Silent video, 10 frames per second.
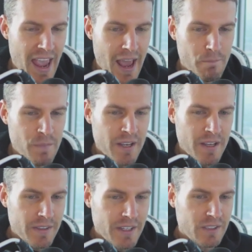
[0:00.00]
And
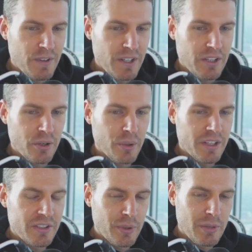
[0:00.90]
this video
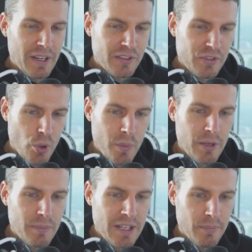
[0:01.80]
is going to make so
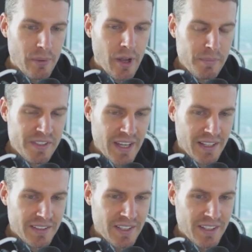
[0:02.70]
many people
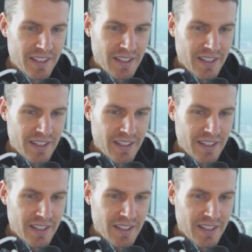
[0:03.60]
upset.